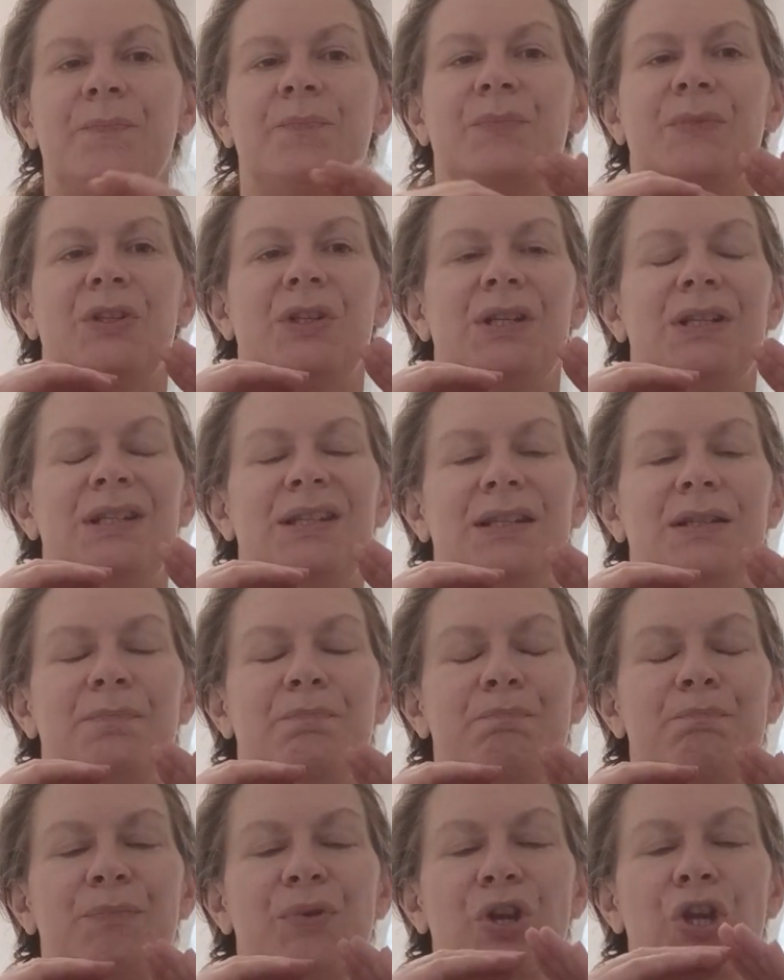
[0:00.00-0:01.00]
So this is
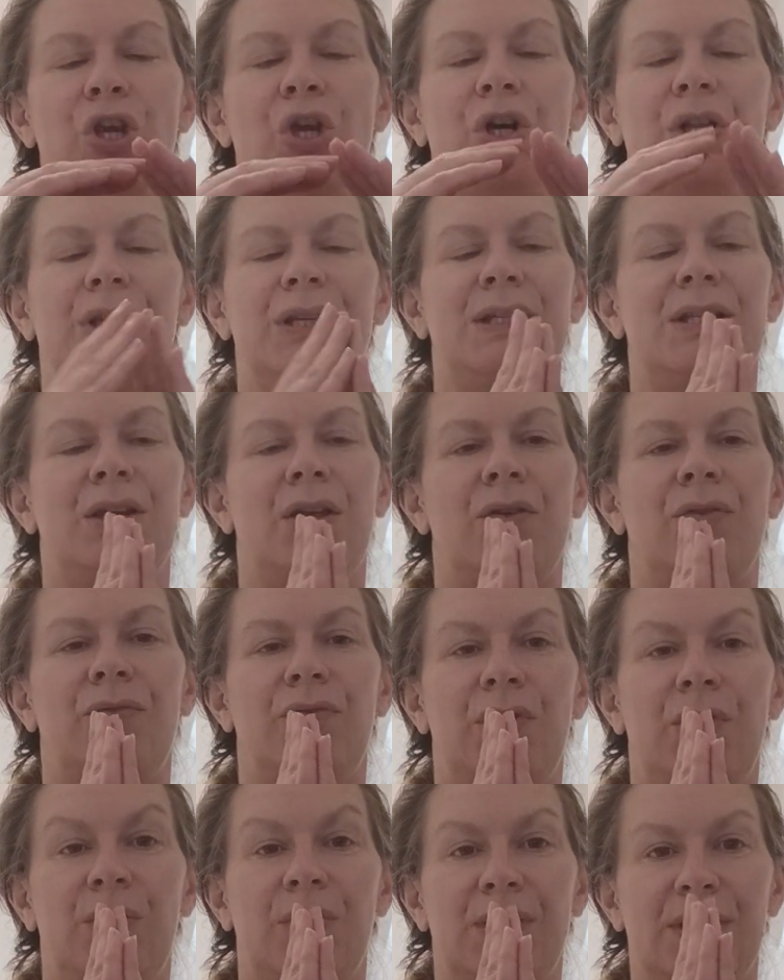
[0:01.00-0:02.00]
purely to go
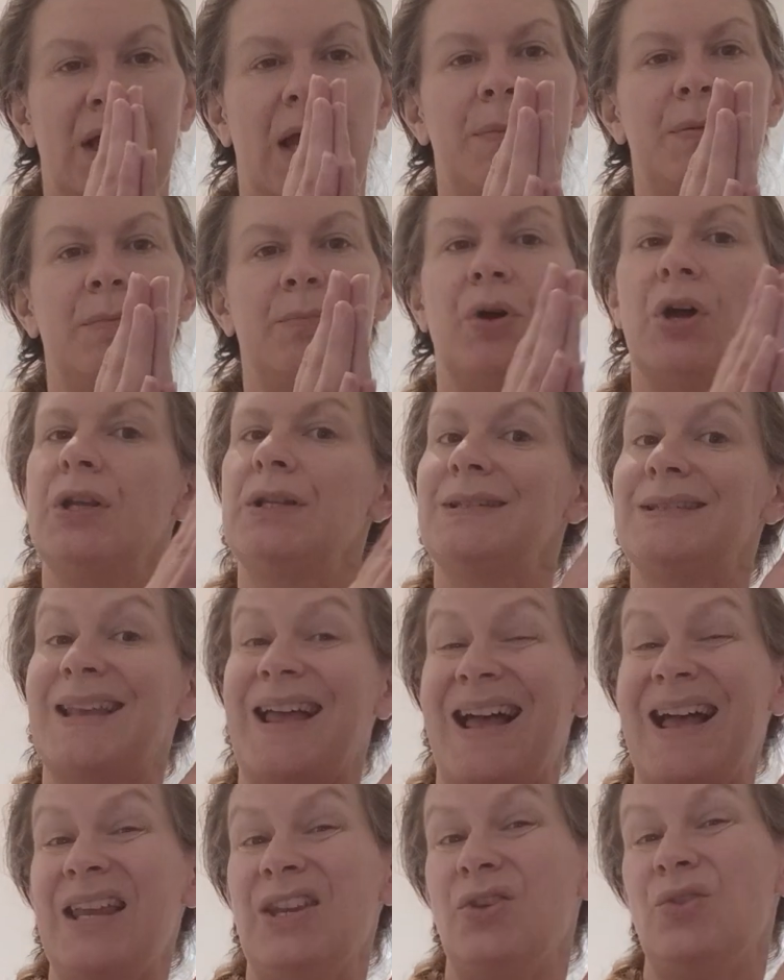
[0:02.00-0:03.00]
through the tapping points
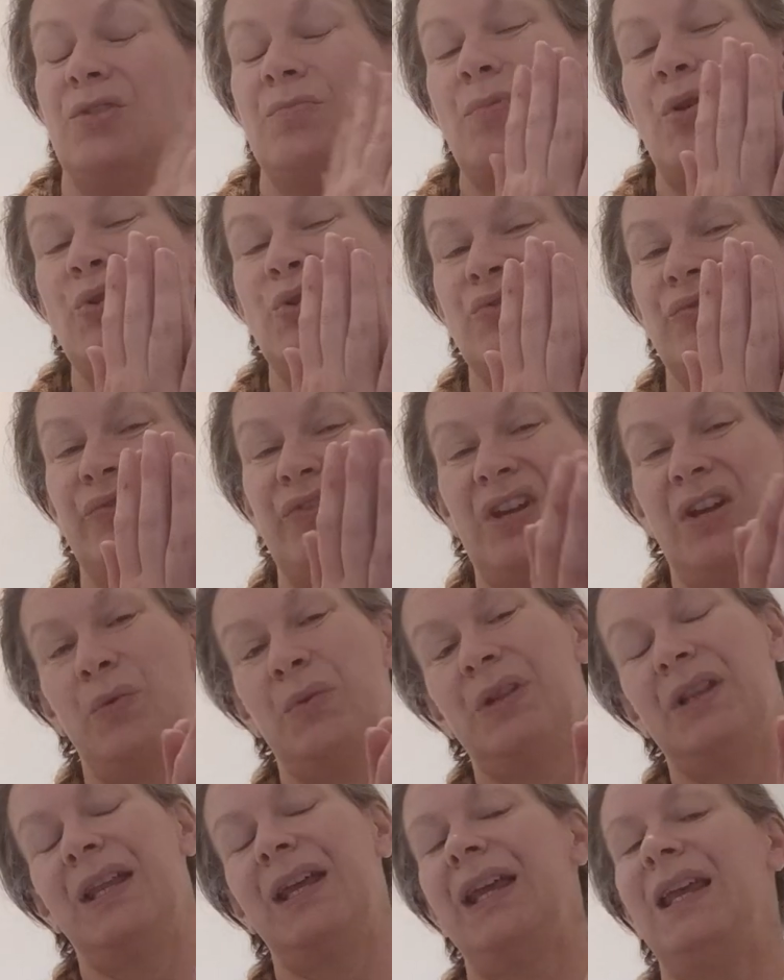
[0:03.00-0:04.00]
that I use most
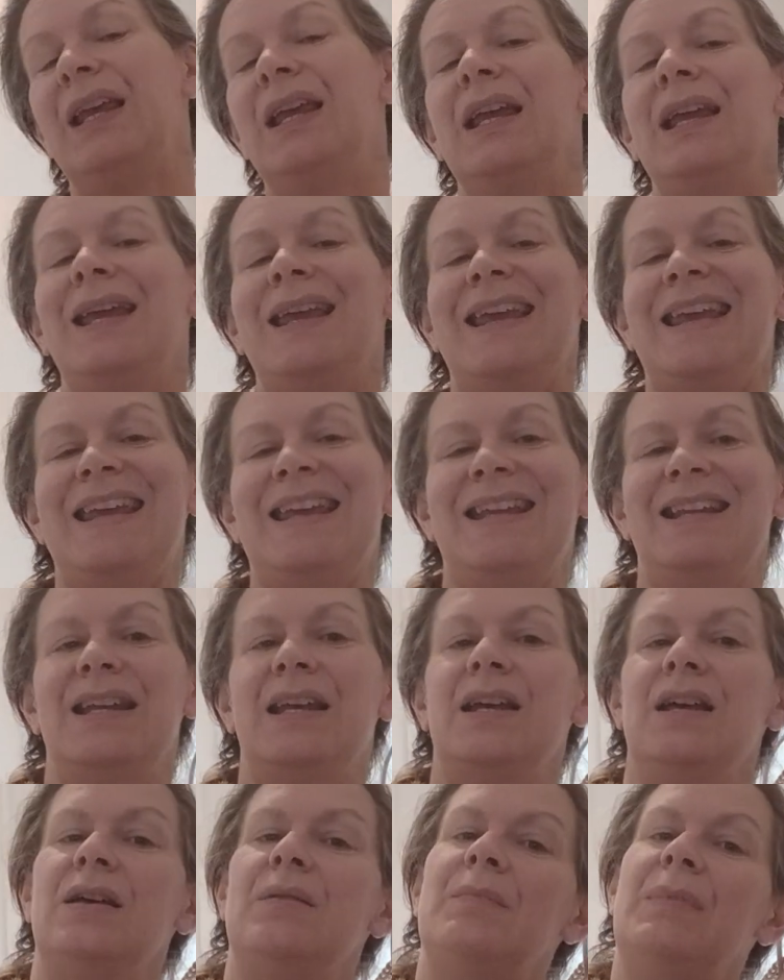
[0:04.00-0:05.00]
frequently
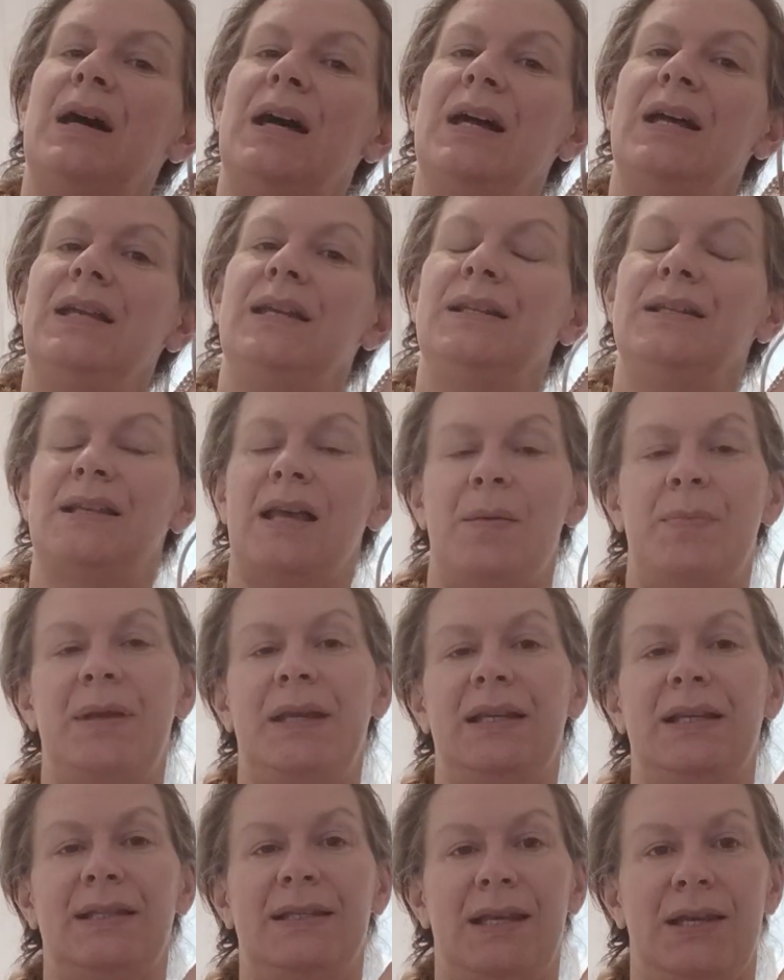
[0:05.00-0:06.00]
in my
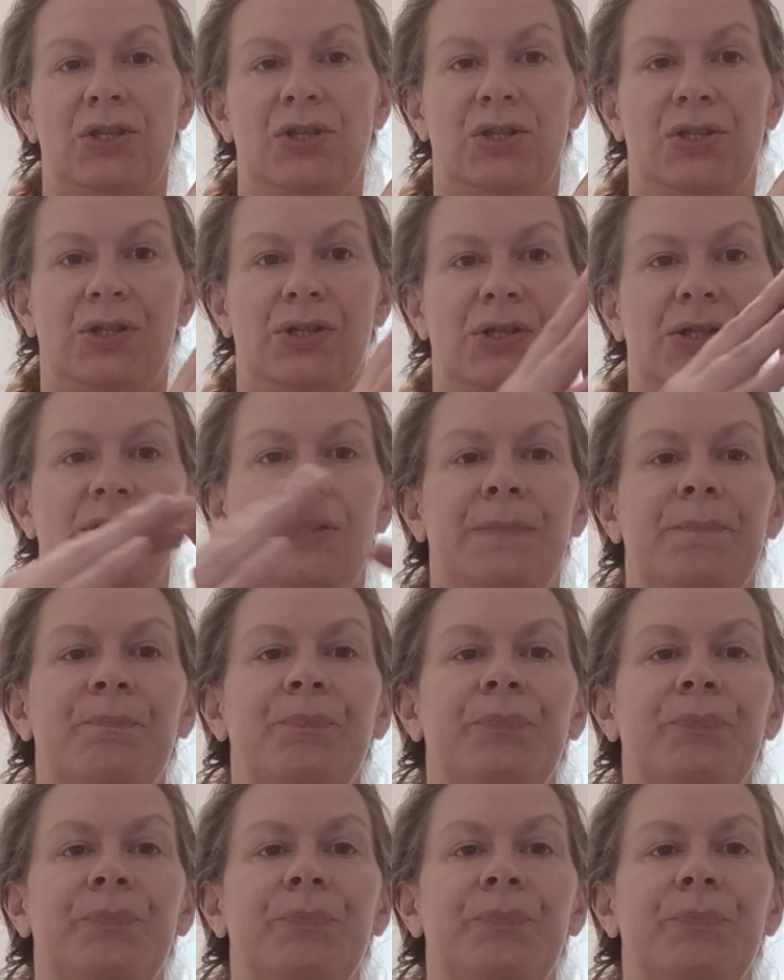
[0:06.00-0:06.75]
tapping sessions.